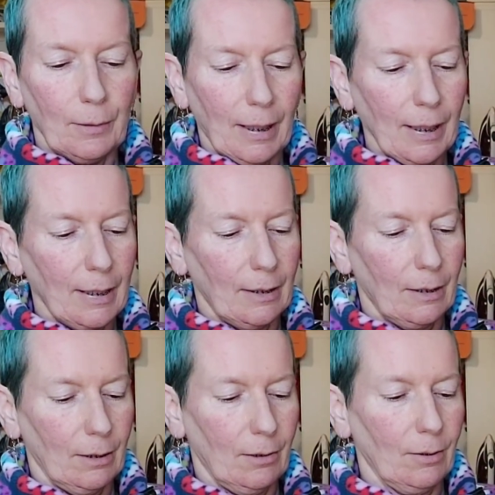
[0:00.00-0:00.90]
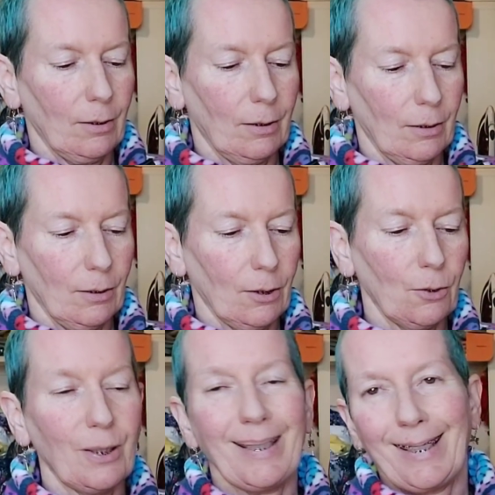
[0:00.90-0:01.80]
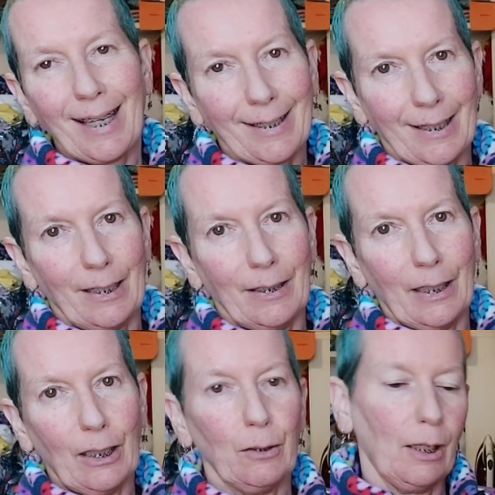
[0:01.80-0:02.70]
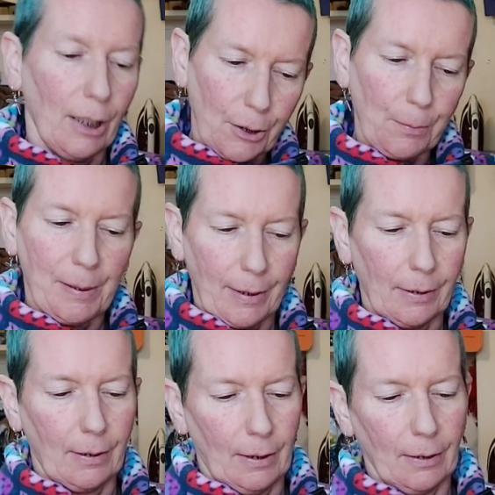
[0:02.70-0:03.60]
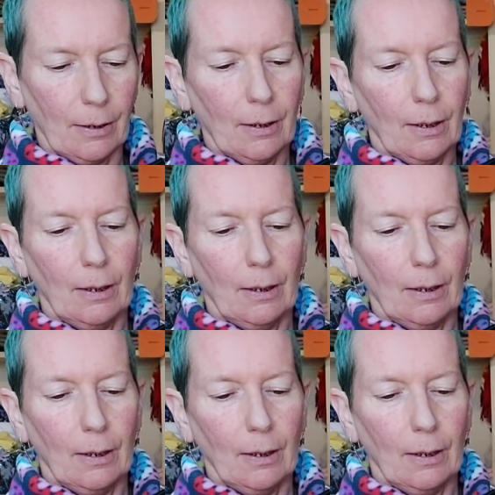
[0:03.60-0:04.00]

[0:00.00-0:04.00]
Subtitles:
Okay, so she is done now, 100% done.